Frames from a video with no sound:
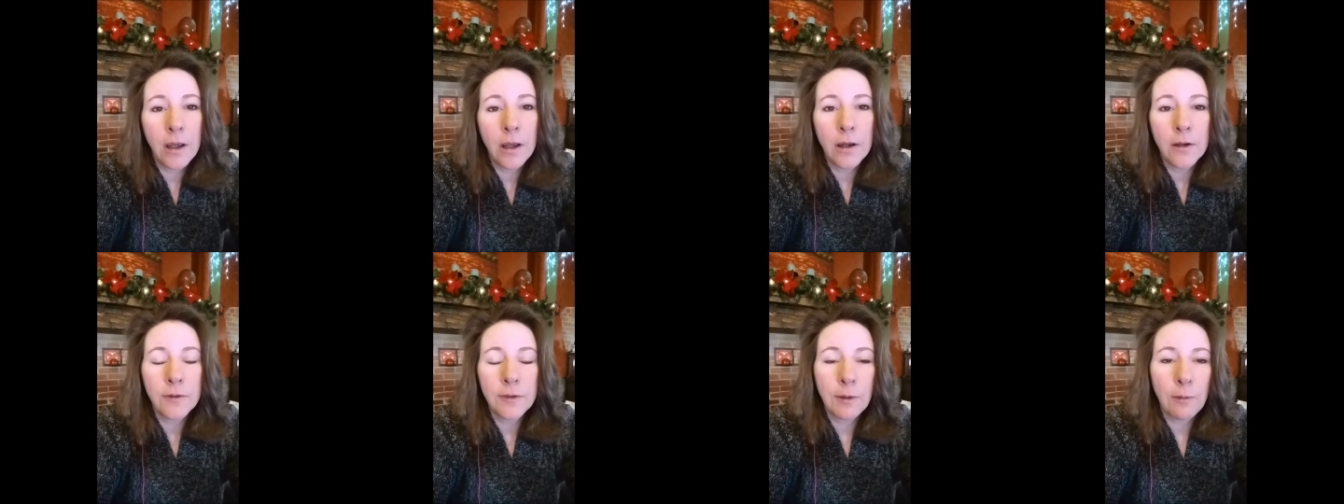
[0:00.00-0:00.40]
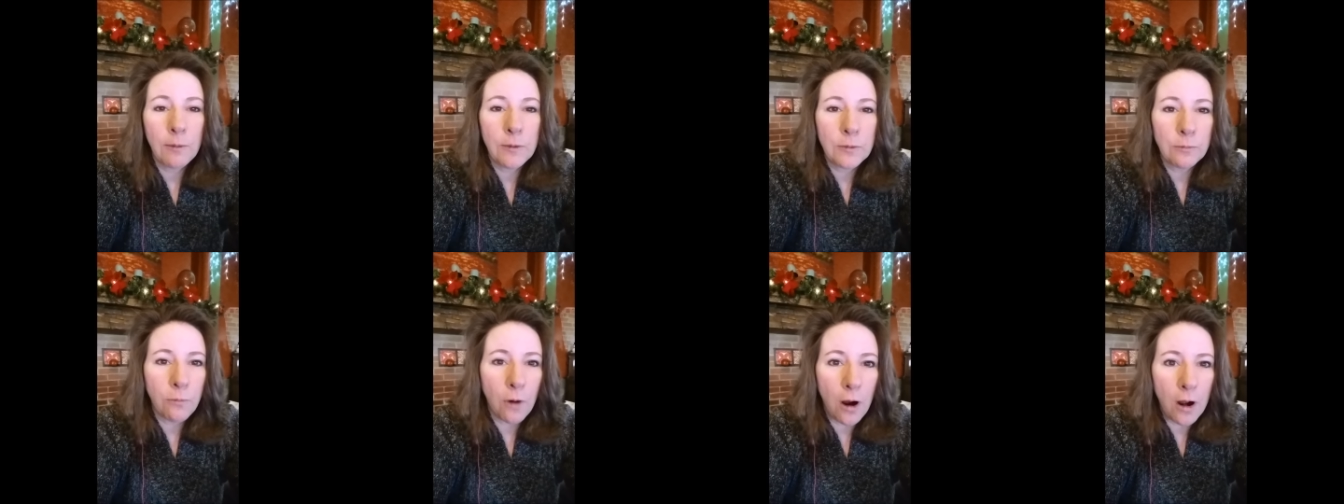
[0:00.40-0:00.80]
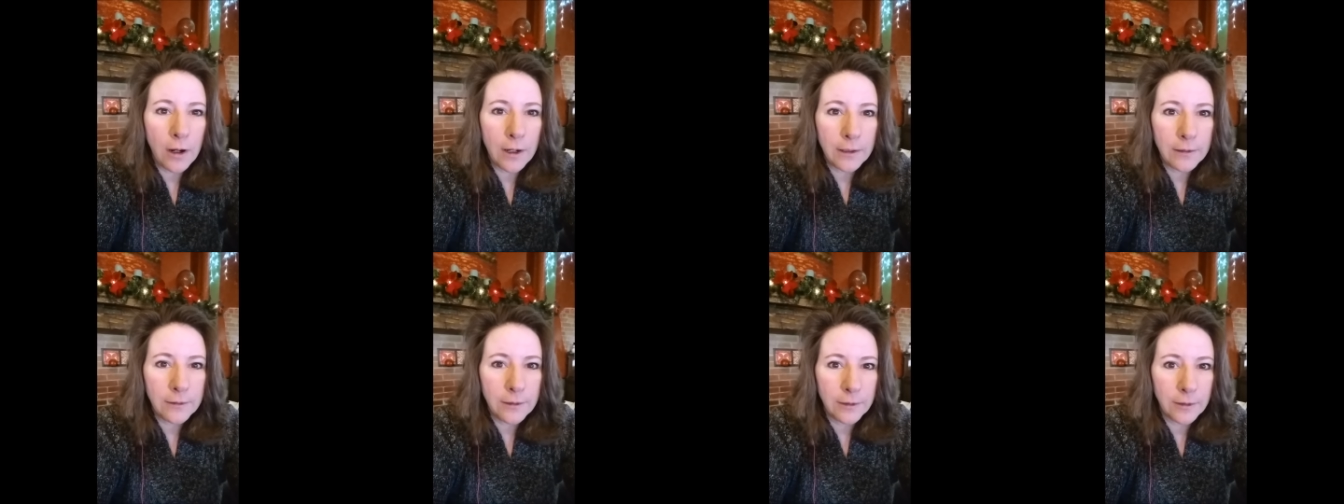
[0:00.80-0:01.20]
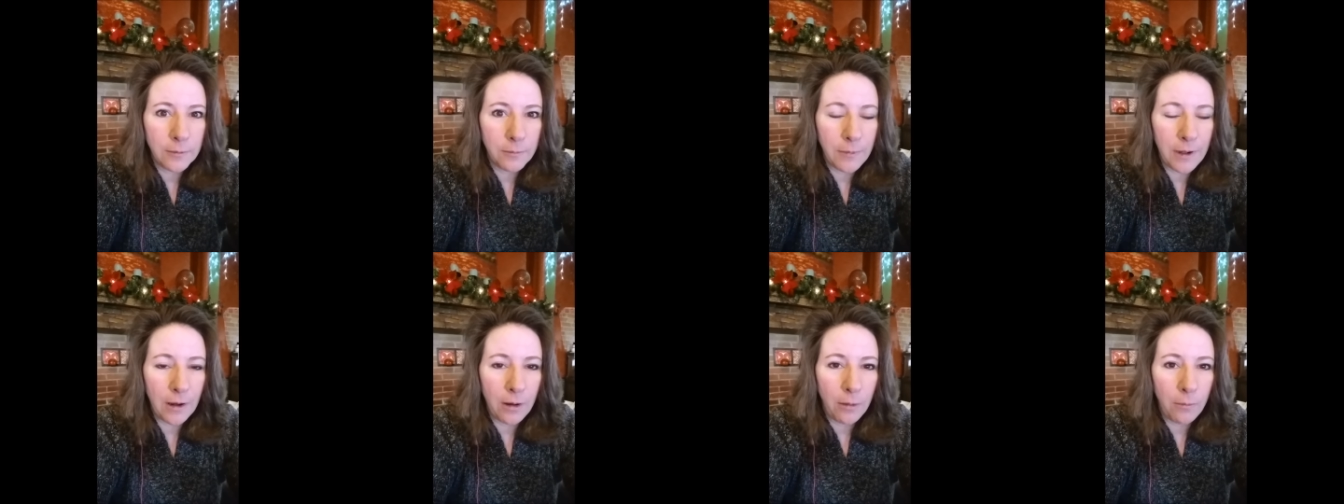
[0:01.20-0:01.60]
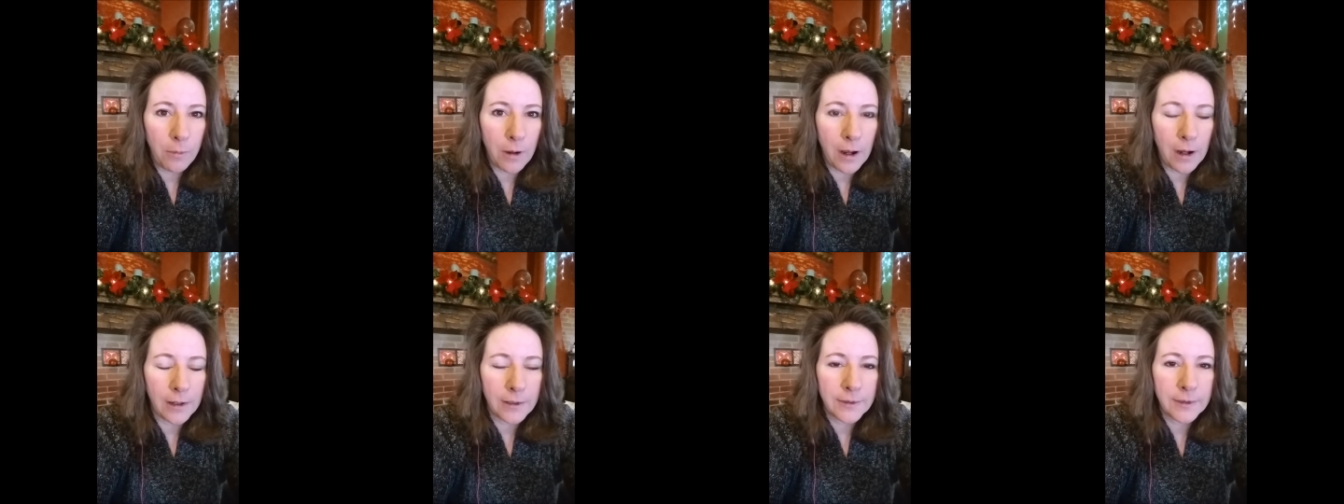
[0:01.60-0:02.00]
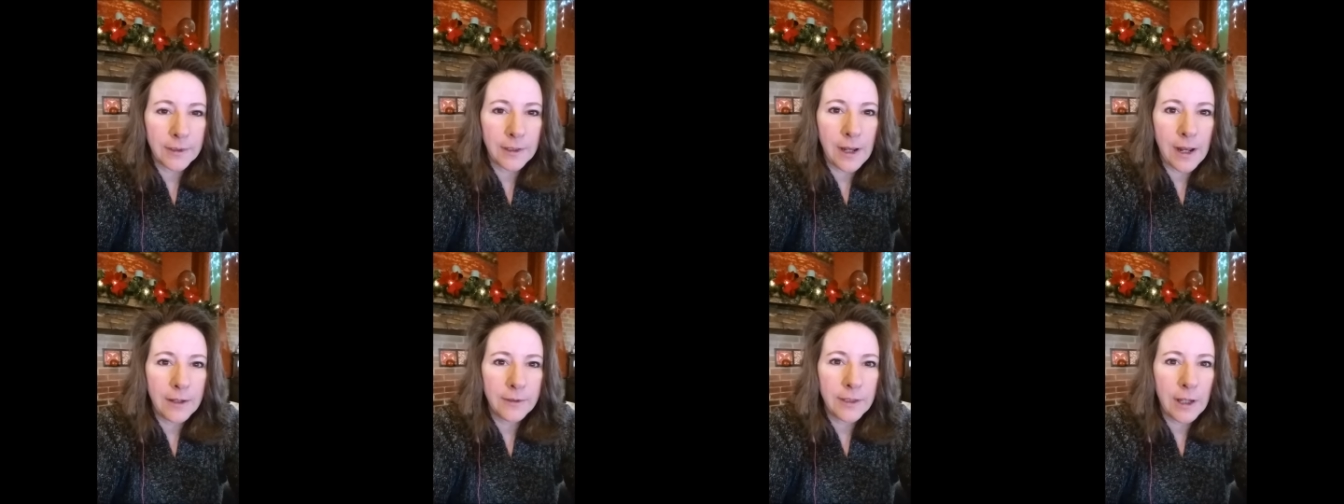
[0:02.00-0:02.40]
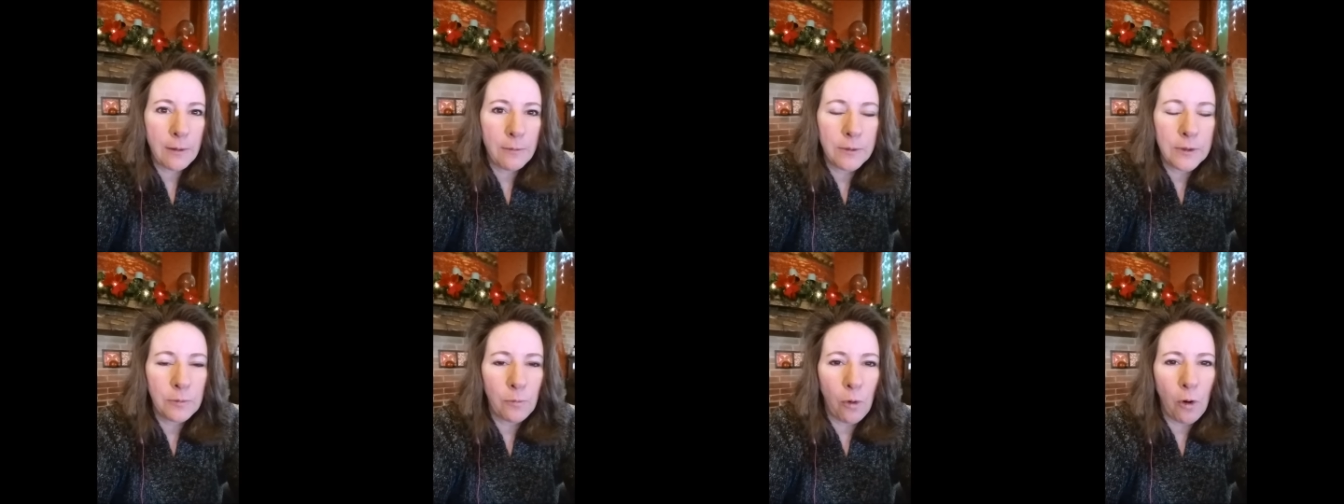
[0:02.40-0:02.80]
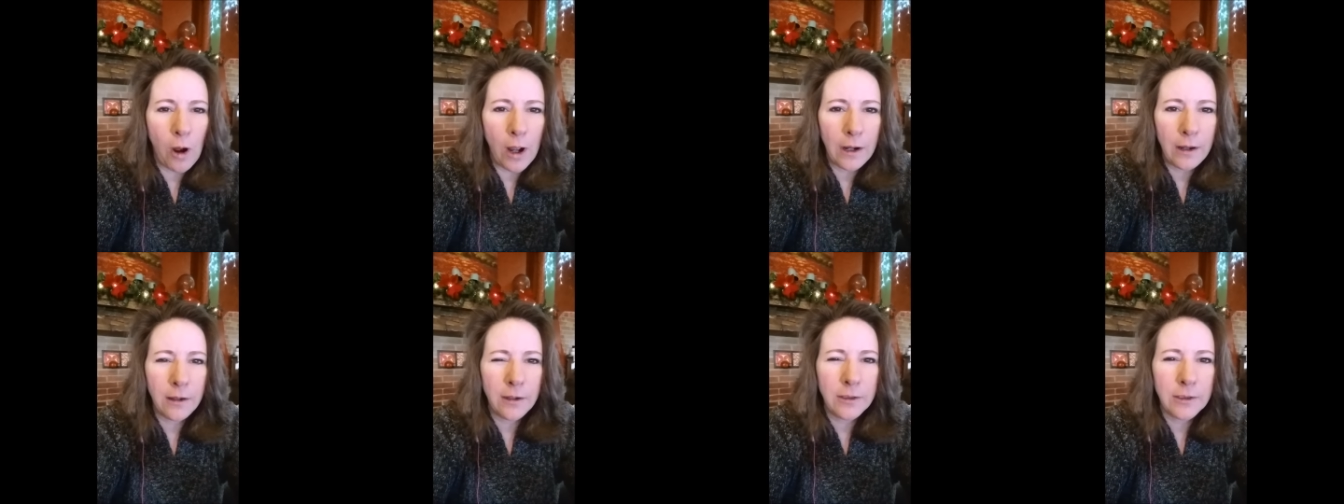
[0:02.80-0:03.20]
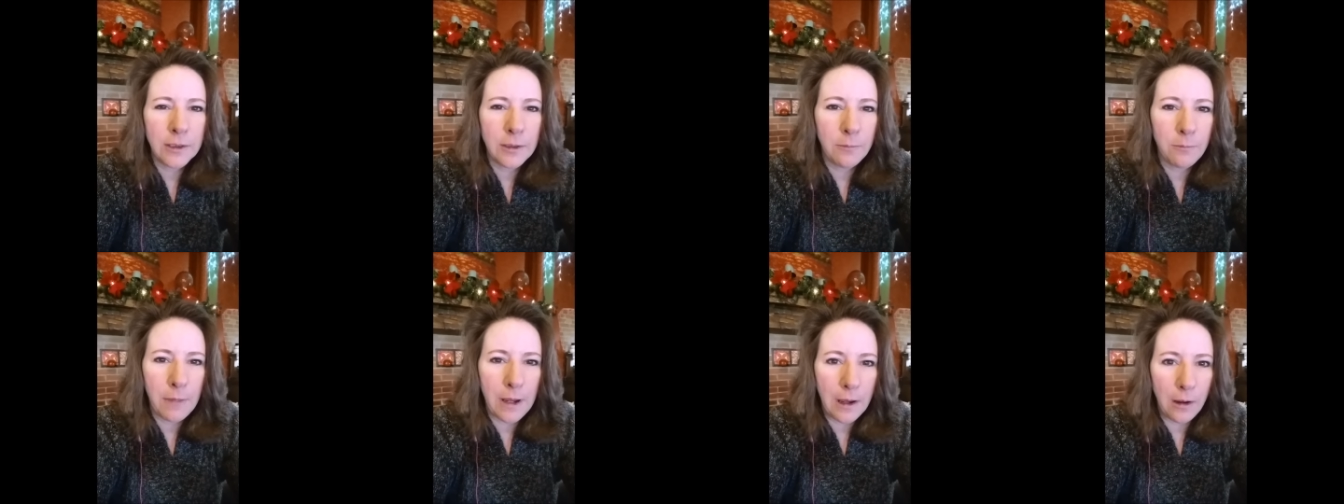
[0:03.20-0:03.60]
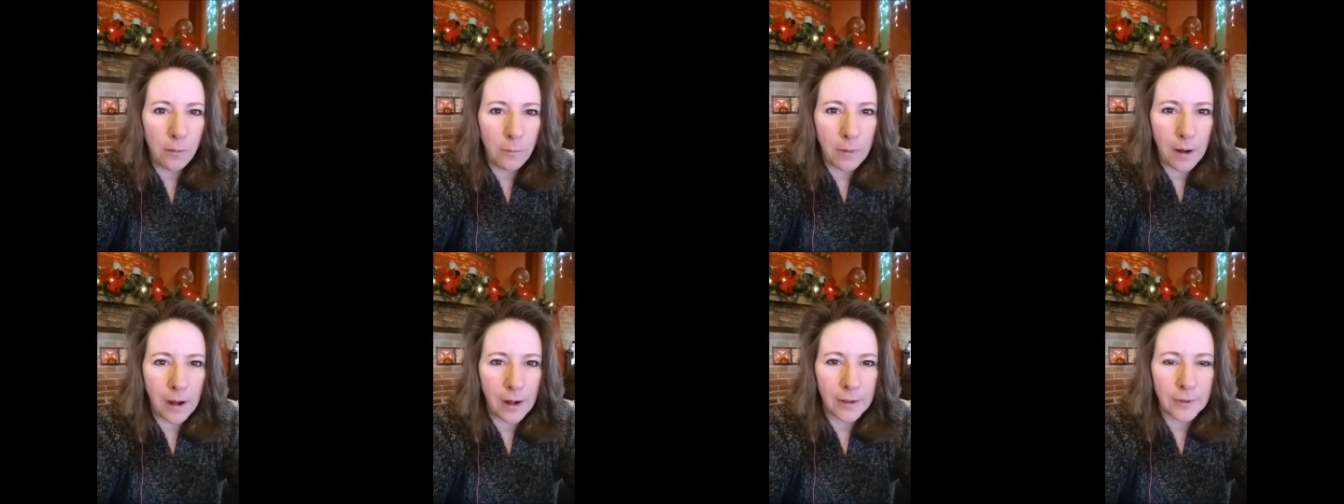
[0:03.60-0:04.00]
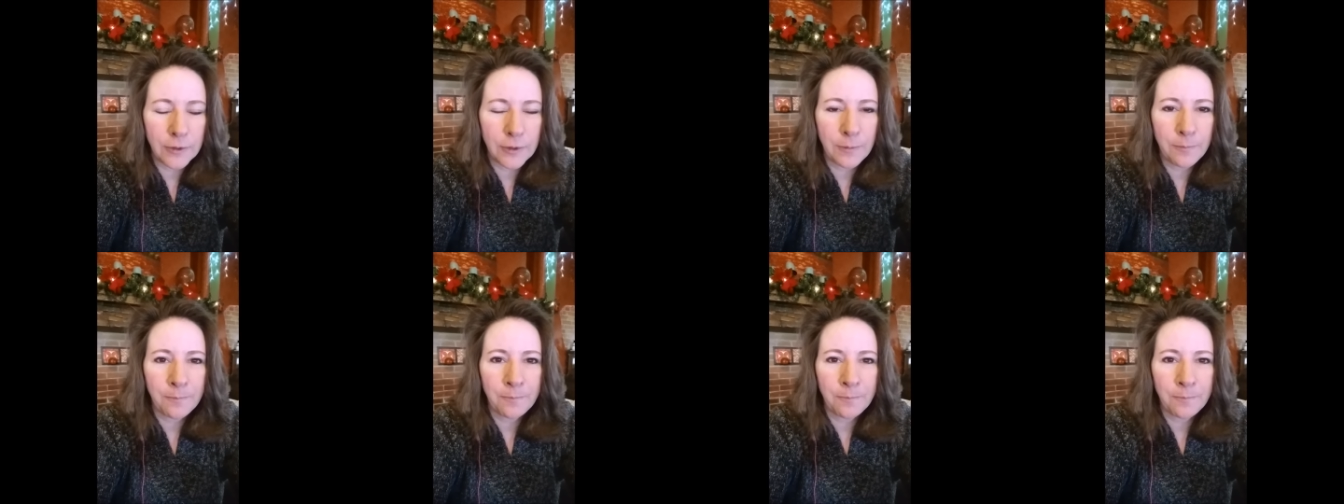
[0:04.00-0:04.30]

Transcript: So I was walking to the mailbox. And as I was walking to the mailbox,